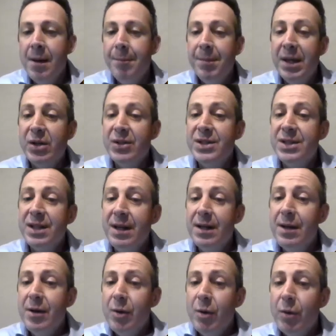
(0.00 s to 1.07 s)
because
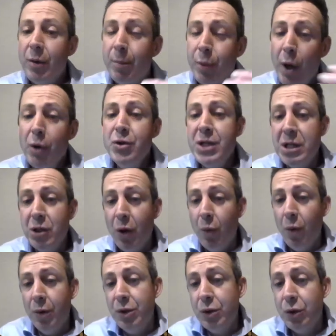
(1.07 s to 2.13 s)
the project I
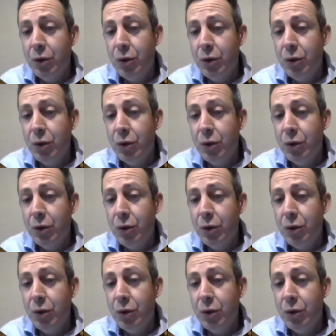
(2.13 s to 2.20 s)
want